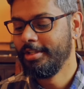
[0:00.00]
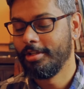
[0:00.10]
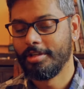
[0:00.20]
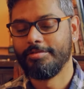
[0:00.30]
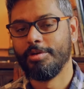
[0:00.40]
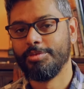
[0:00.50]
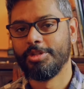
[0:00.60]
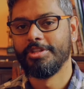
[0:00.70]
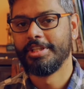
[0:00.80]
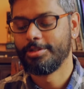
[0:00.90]
long-form
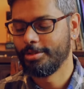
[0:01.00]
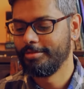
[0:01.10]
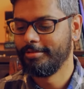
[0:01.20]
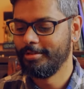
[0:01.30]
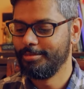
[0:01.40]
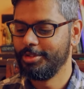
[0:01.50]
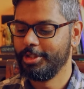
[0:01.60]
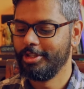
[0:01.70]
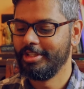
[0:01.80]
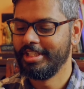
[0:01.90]
journaling, short-form
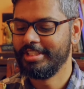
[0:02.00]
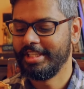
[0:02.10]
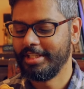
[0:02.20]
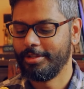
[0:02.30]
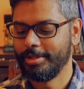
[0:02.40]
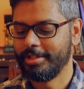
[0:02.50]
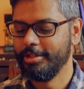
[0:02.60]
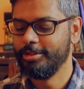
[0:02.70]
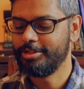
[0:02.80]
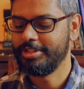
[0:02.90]
journaling, taking quick
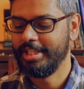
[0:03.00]
notes,